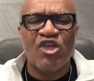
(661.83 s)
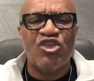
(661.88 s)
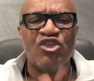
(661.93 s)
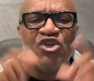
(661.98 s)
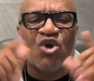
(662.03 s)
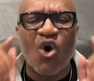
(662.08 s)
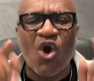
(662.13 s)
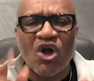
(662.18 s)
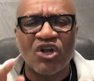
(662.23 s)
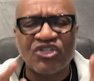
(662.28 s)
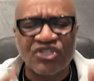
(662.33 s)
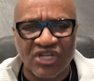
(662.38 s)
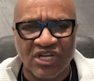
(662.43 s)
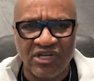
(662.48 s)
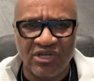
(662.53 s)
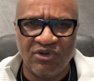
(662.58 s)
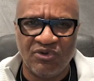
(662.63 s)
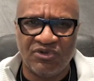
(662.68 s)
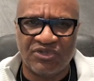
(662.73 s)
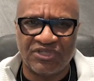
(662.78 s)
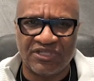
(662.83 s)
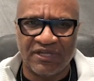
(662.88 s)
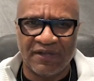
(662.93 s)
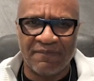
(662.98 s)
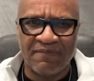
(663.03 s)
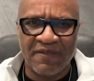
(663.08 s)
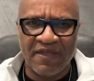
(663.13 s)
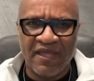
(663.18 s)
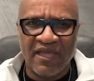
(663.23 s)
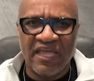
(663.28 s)
Your solution
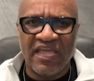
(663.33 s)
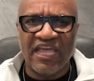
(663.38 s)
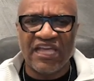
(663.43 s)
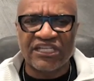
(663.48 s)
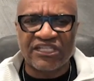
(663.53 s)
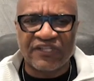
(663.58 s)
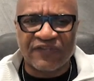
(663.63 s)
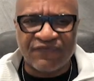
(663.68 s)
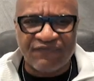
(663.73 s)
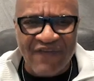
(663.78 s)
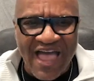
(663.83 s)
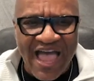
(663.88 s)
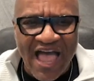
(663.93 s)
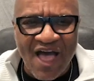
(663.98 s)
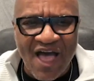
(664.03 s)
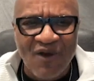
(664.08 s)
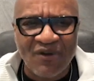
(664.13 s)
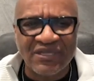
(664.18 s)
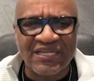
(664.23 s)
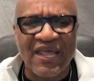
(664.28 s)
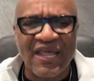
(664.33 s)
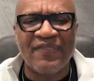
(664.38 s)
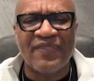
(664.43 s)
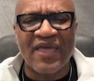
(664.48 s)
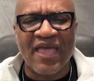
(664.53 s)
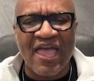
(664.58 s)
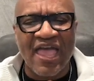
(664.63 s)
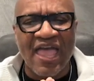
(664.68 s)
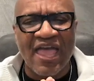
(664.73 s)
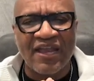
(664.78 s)
is found in
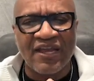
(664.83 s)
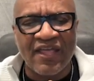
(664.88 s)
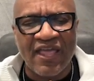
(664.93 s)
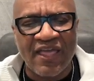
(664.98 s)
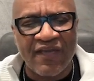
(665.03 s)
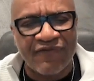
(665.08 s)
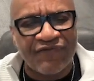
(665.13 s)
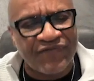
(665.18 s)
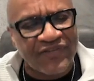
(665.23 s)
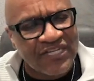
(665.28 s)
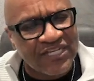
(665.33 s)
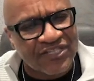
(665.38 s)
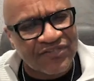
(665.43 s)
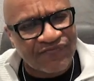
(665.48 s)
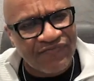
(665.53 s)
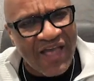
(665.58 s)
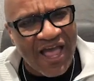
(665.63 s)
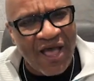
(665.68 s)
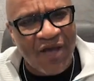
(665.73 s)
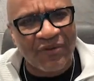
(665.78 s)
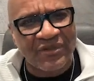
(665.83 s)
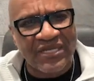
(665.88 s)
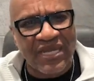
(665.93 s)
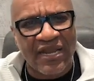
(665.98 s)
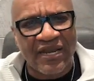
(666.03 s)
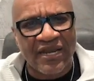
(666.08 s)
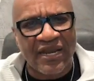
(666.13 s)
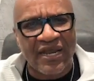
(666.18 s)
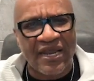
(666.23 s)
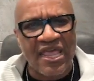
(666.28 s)

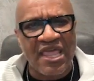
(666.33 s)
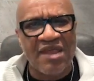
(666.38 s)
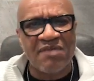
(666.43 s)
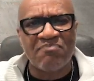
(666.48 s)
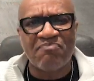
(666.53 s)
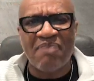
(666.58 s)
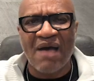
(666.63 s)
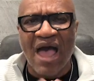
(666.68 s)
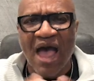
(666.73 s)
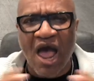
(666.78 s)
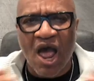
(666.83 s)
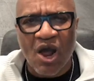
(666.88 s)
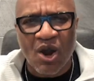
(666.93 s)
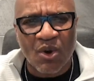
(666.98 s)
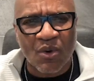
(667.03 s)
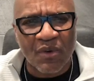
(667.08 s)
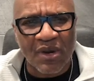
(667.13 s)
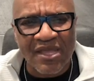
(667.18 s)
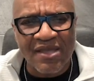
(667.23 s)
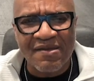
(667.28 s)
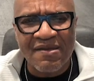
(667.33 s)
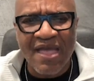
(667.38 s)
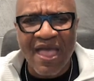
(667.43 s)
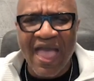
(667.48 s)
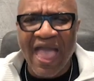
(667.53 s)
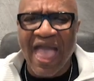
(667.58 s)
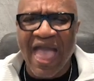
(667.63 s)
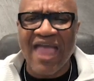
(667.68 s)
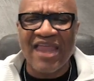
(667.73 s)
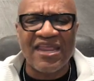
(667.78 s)
an empowering
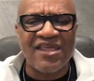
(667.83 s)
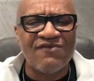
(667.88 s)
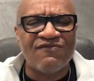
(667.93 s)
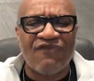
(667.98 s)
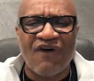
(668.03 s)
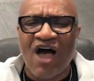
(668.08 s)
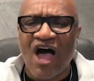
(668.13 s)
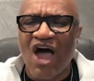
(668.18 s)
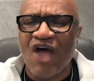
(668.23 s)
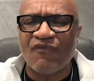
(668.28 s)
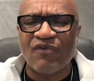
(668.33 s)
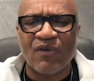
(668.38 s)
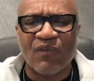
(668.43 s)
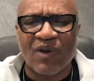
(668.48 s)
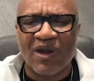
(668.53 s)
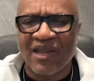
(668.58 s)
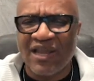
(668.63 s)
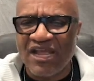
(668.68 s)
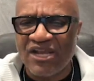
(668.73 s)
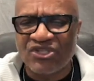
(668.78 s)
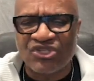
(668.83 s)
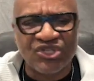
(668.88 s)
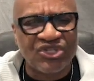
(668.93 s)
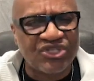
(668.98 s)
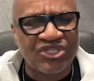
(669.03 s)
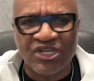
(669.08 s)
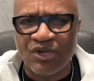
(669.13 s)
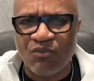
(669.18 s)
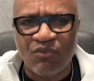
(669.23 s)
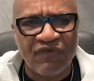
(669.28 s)
and evolving
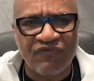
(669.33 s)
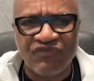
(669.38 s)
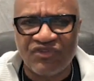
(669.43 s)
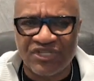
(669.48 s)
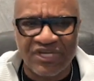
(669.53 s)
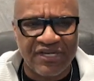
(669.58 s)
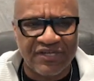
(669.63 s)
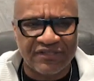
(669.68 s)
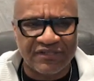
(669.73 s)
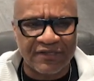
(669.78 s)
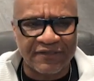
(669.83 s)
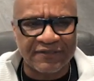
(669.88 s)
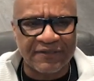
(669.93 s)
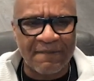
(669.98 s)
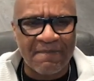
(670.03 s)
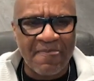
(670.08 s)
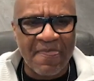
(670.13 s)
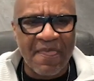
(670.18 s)
relationship with Jesus.